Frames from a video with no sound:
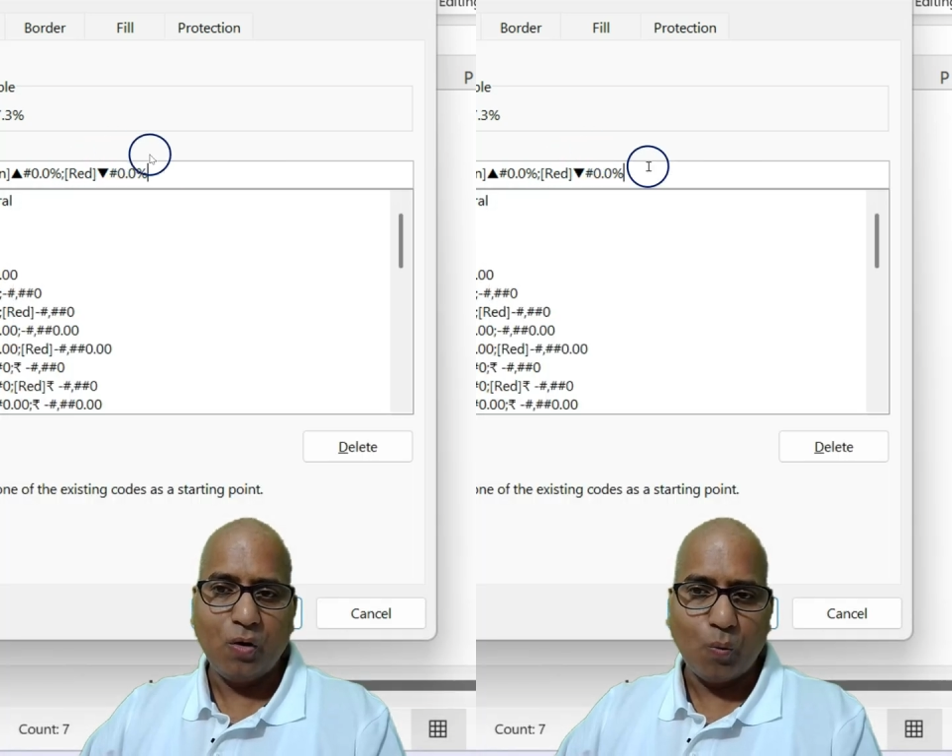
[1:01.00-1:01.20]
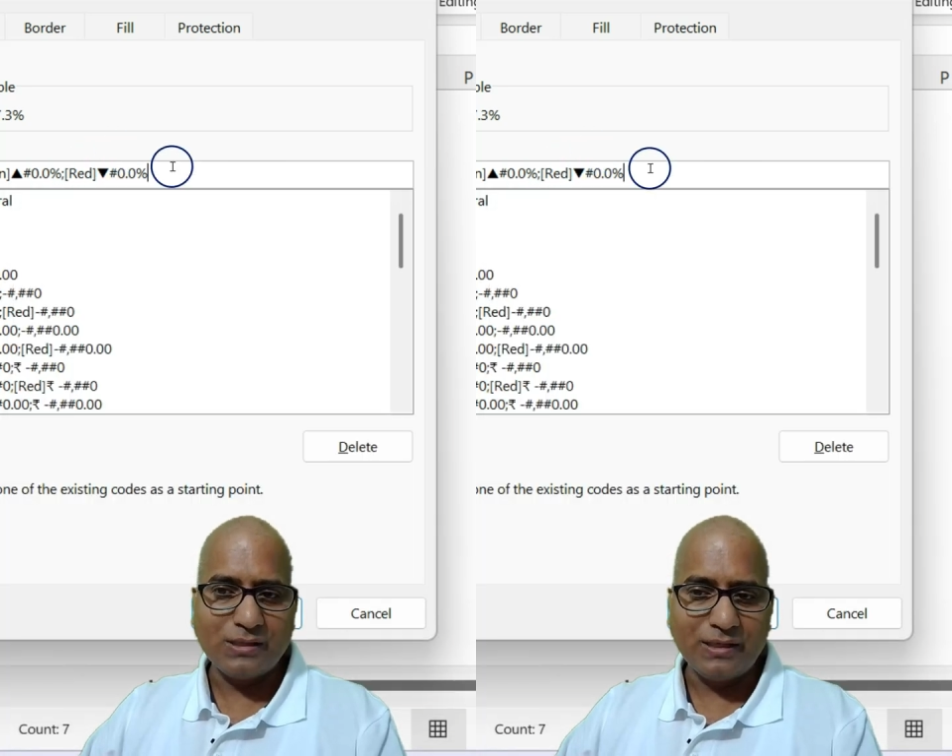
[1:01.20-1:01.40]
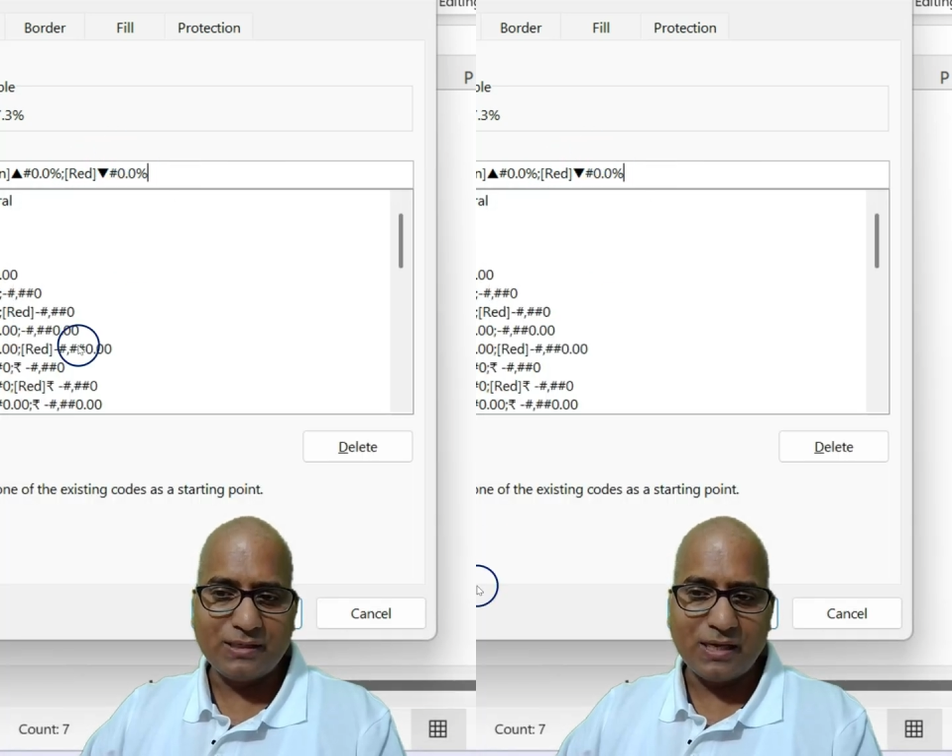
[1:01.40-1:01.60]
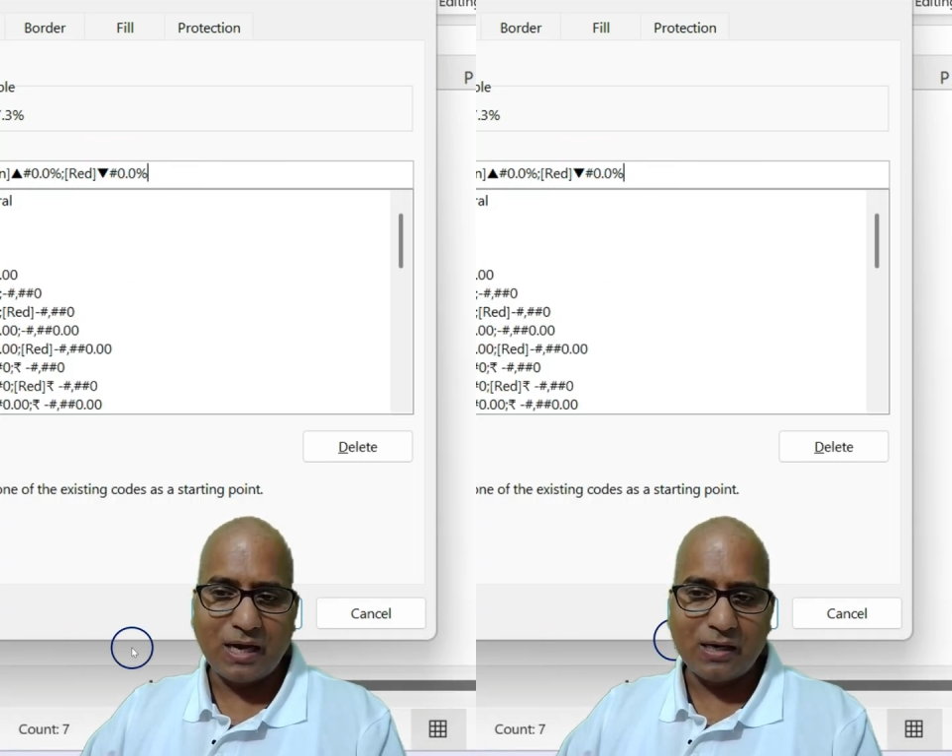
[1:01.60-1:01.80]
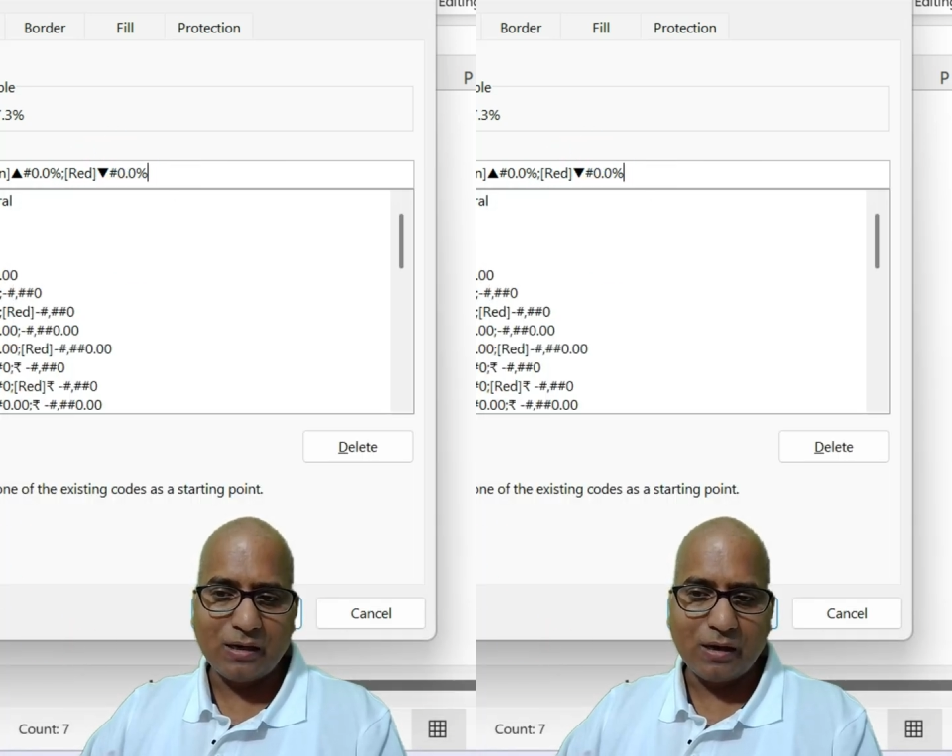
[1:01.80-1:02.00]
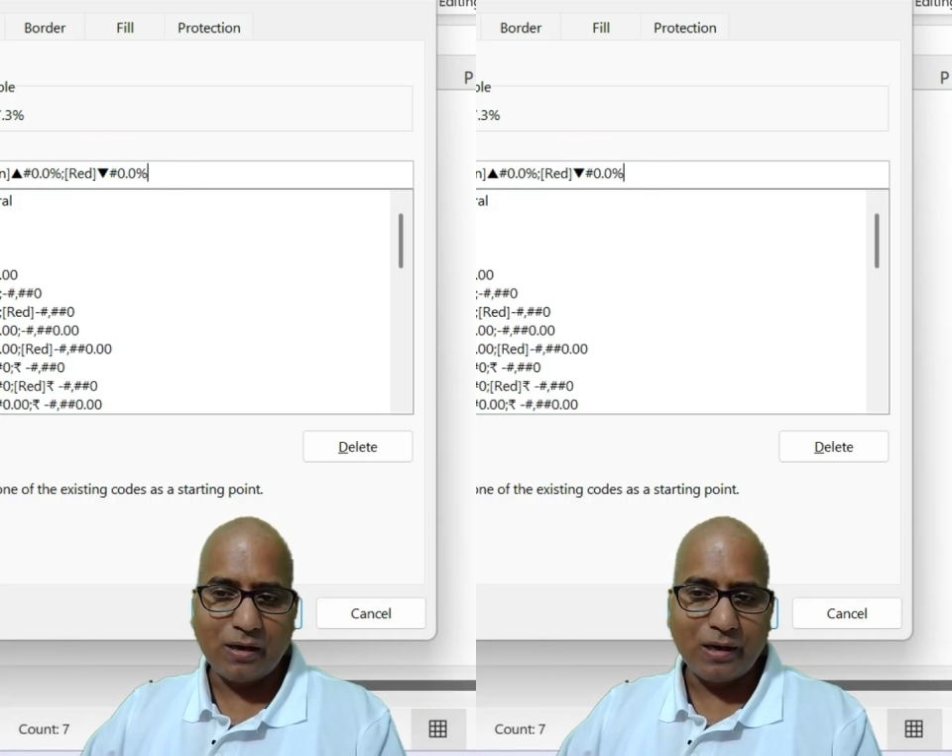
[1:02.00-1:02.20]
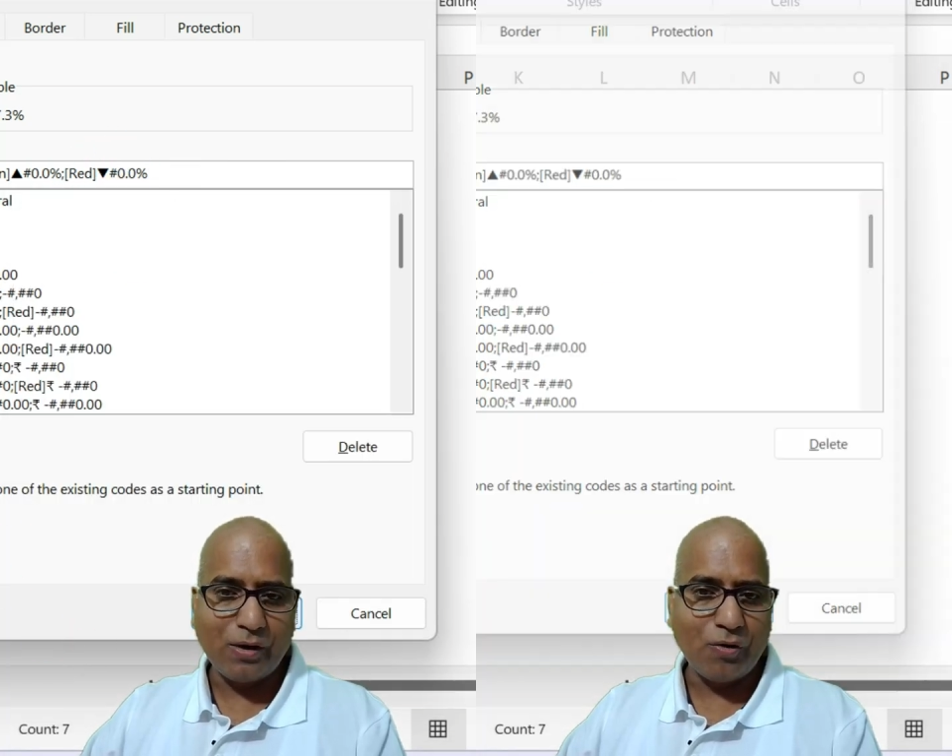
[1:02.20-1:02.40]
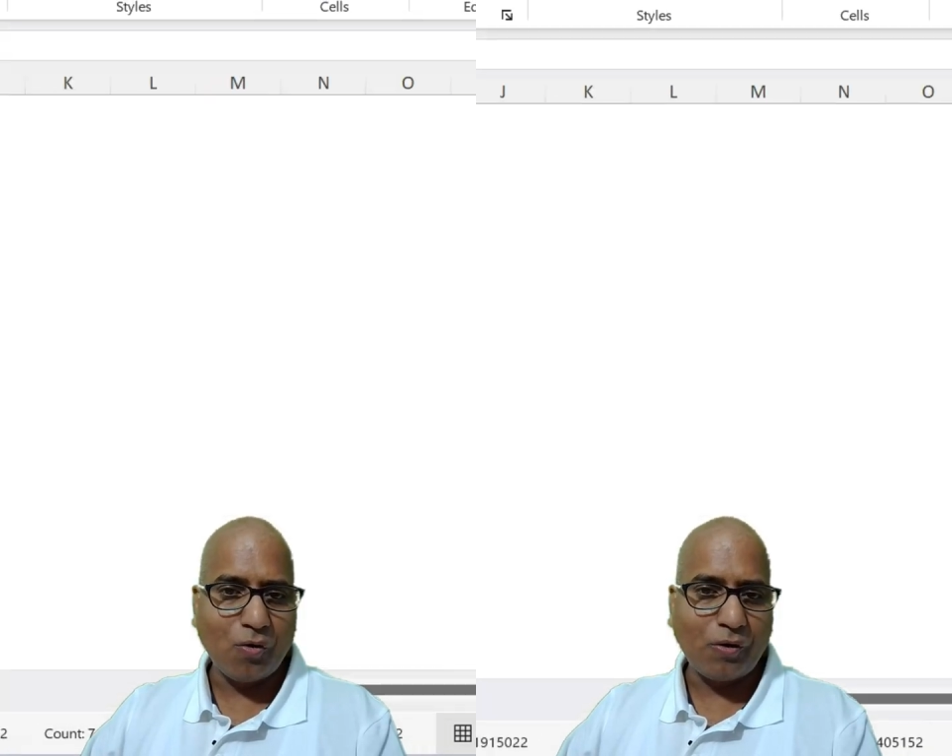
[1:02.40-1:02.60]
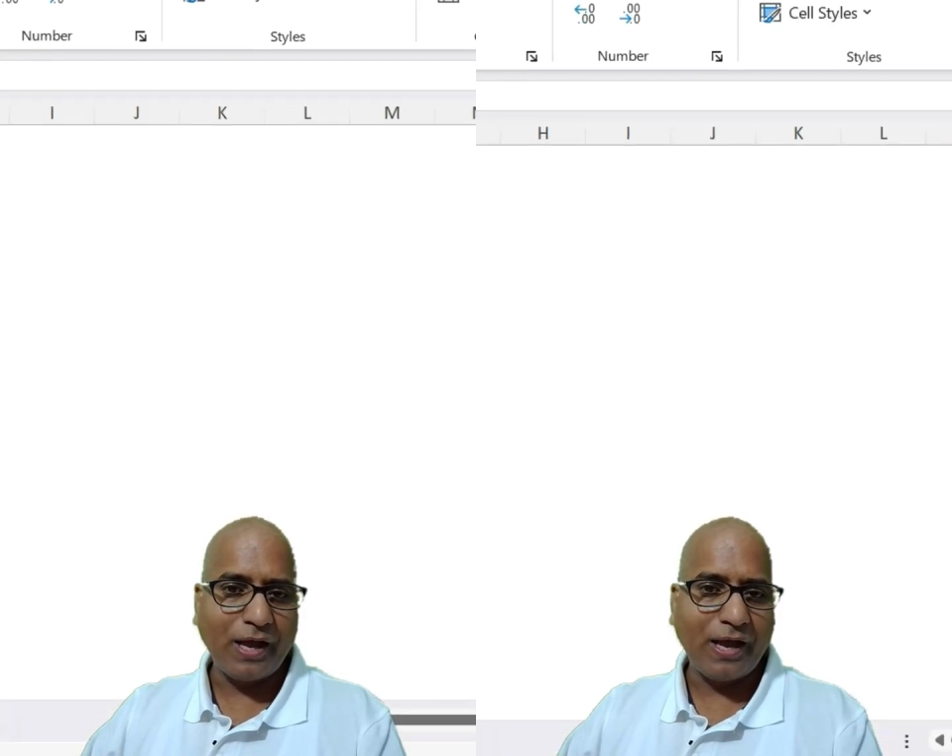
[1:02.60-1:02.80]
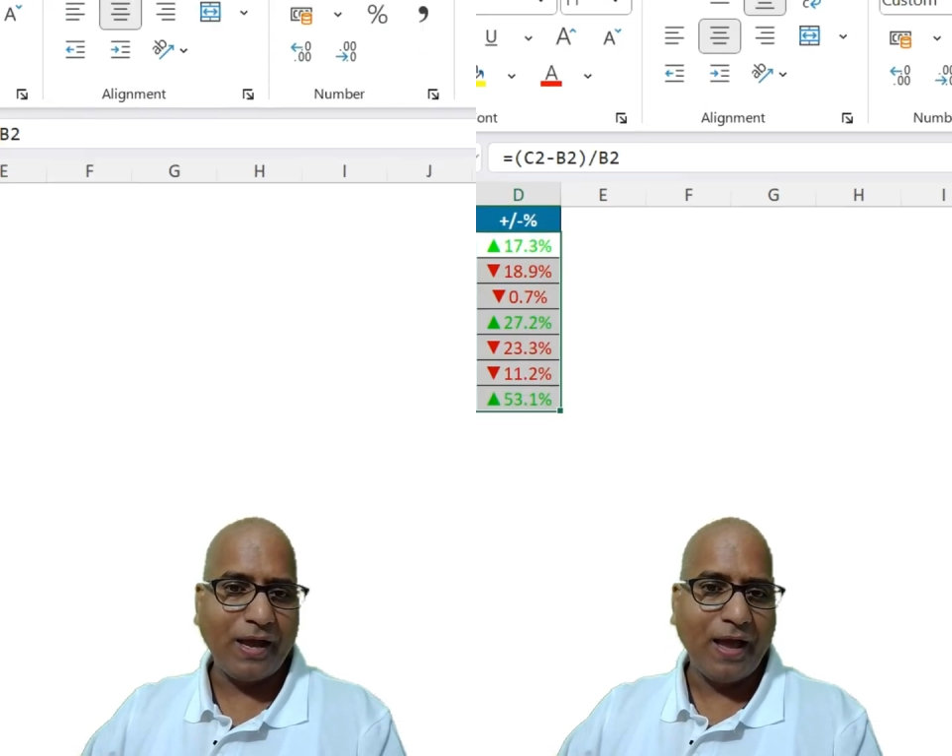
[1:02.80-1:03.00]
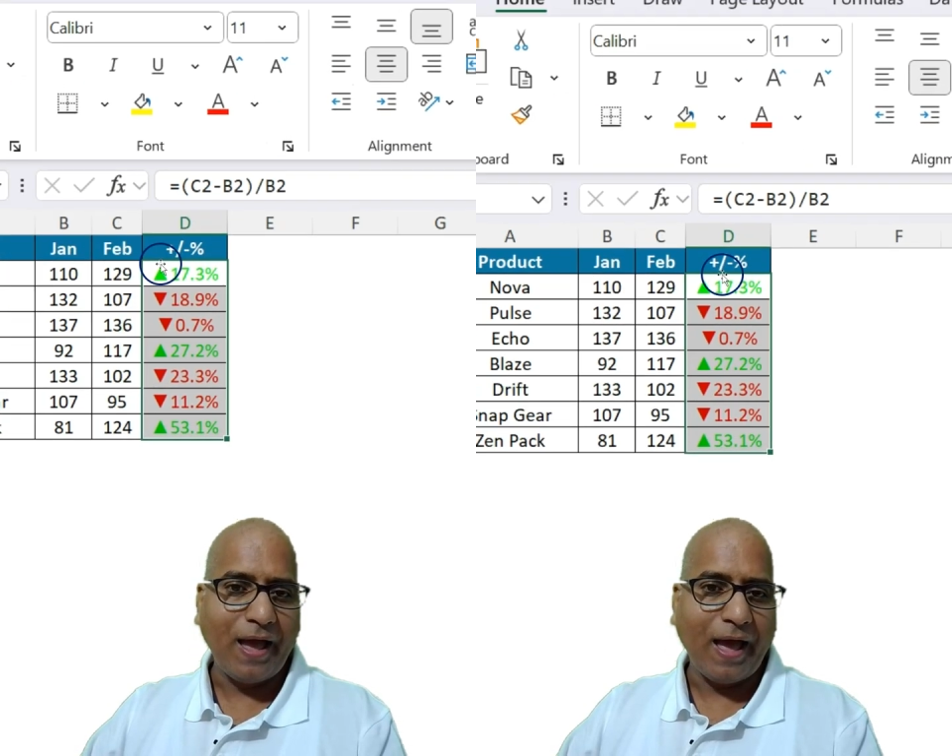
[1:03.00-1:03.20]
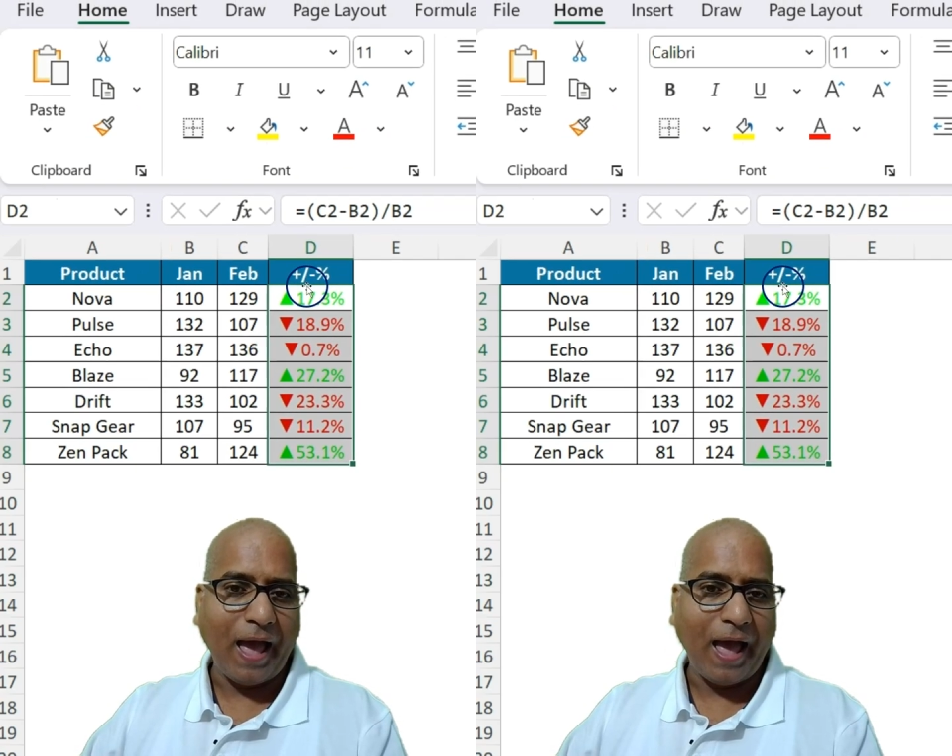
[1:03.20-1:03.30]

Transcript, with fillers: Once it is done, click on OK